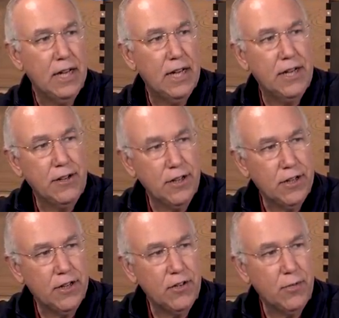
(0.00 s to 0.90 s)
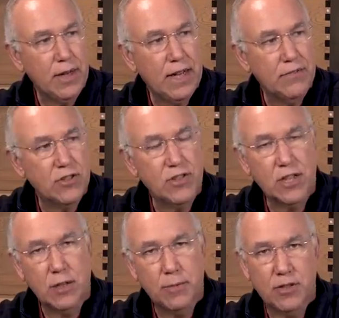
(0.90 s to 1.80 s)
and here you notice we have just
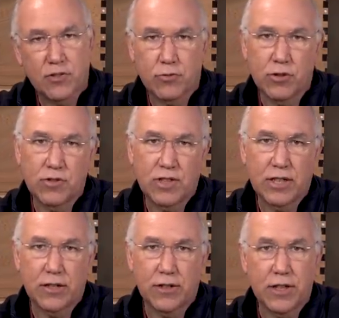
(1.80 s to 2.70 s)
a couple of screws here.